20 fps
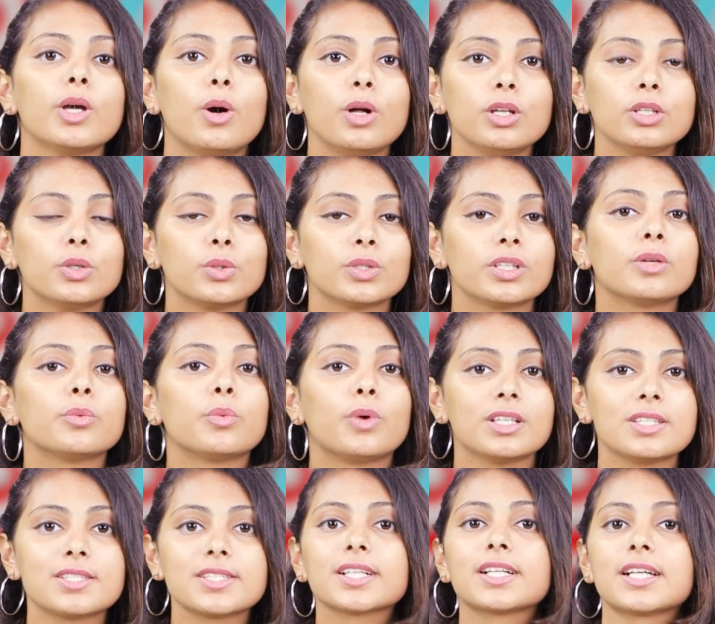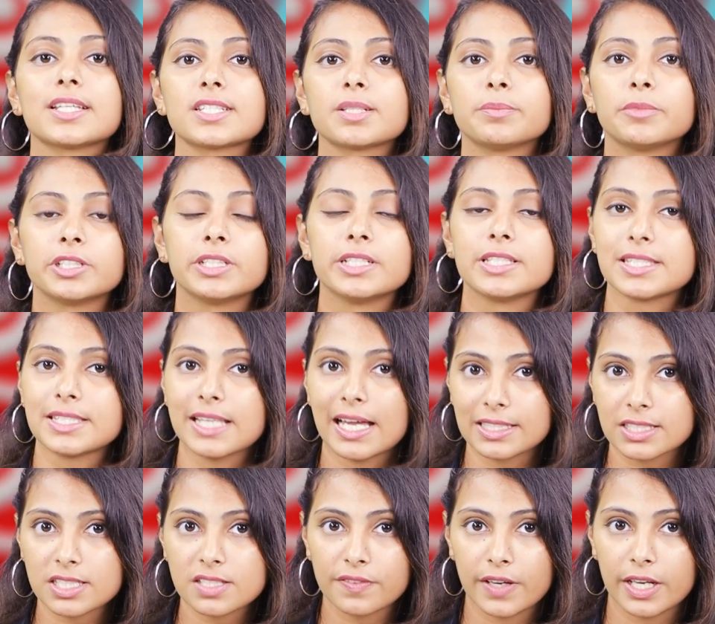all know that once the customer is
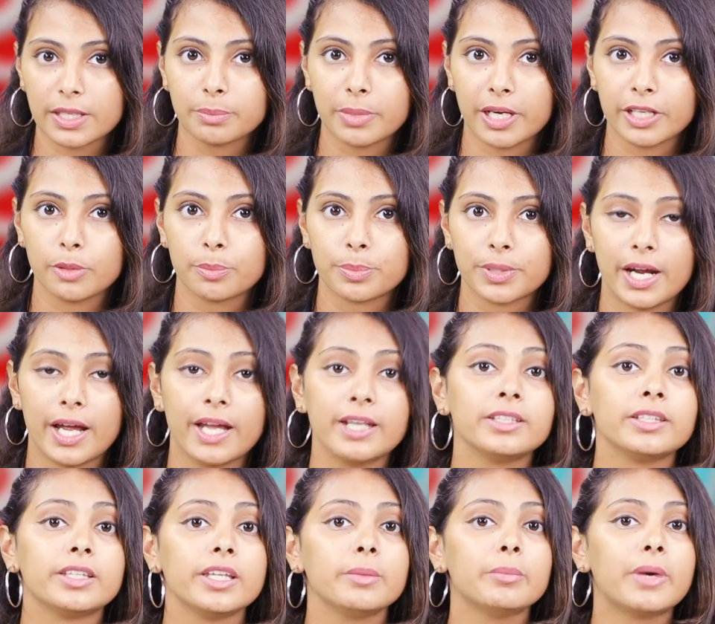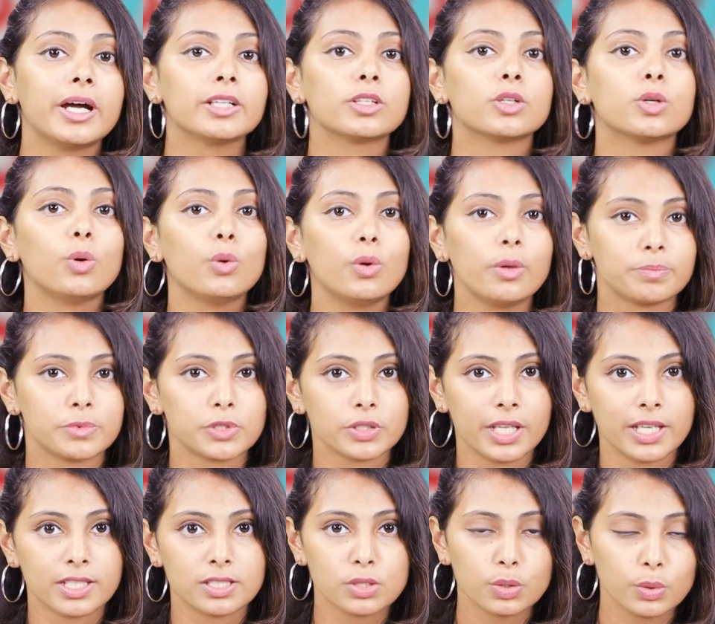satisfied by your brand, they might go up to
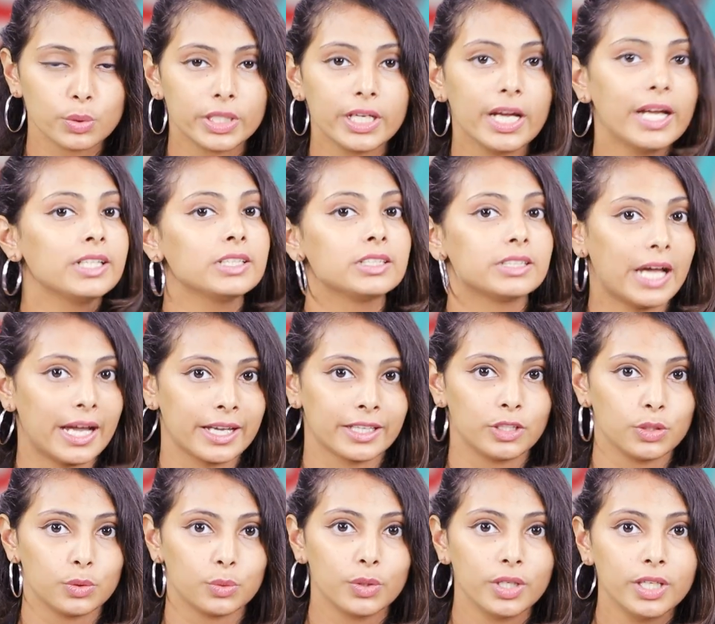their story and tag you.